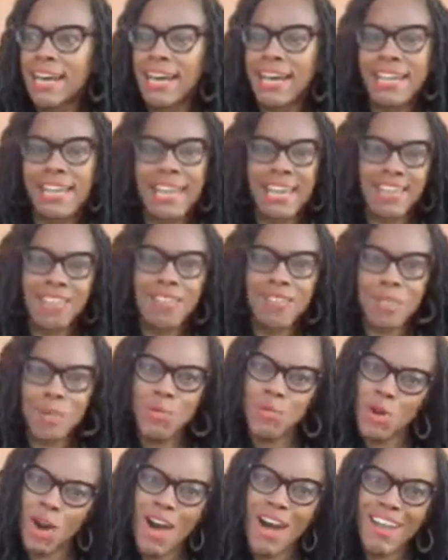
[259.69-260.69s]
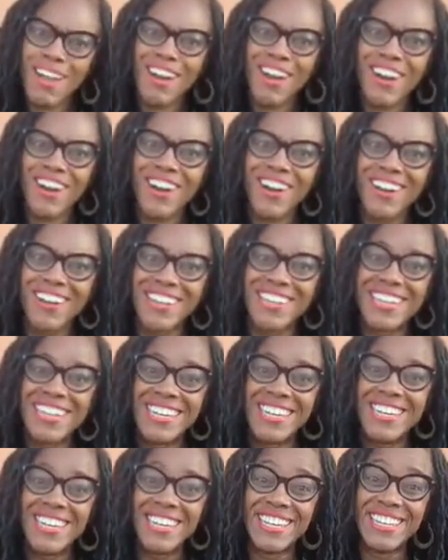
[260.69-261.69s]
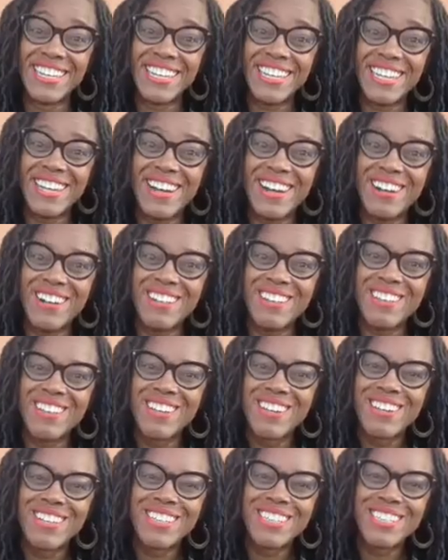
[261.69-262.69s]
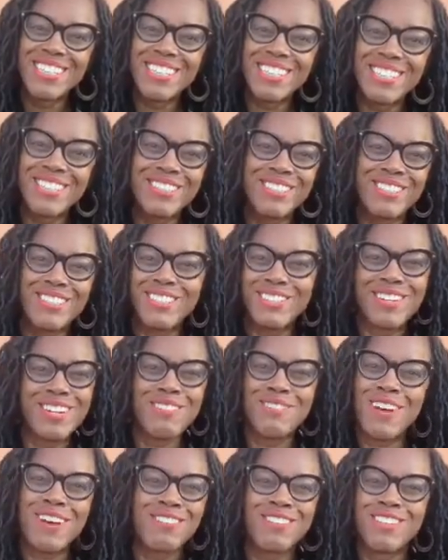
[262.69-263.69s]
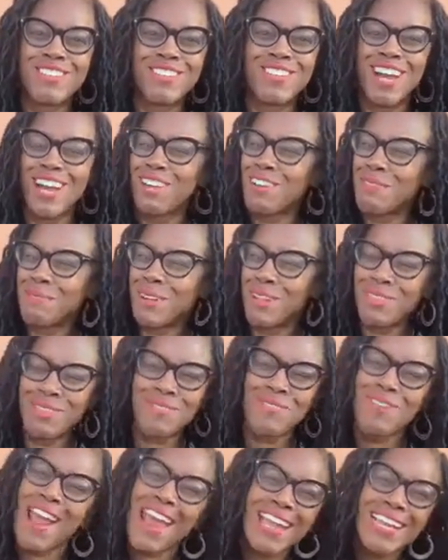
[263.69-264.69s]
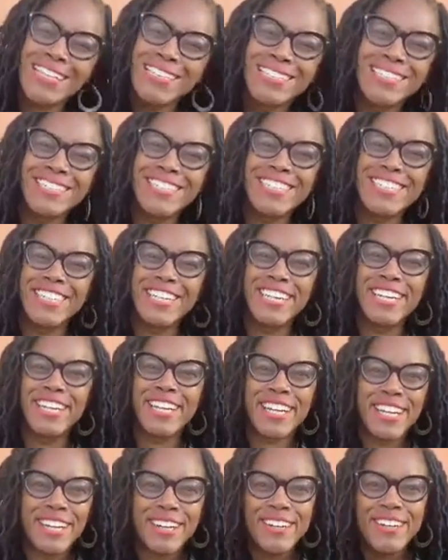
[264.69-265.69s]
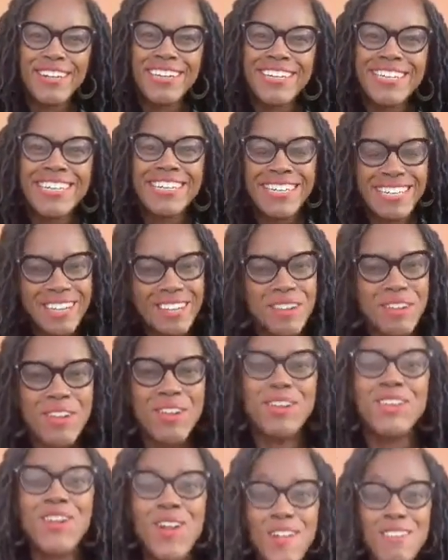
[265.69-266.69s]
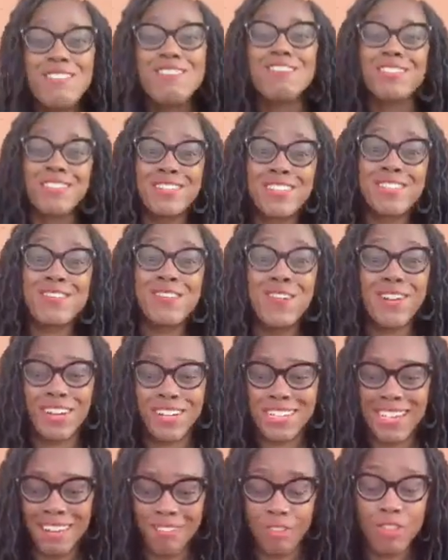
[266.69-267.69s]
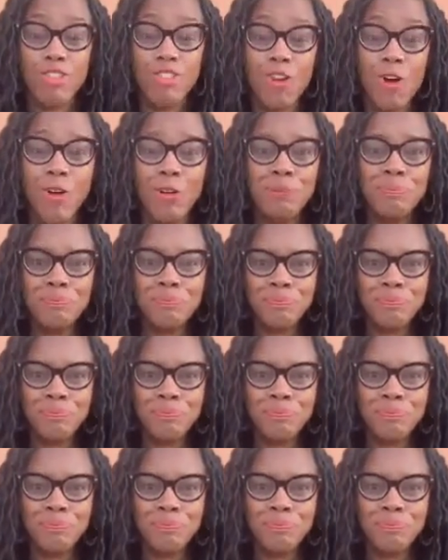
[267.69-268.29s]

against the wire, $2,500 a month rent, New York, the cost of living in New York is out of control.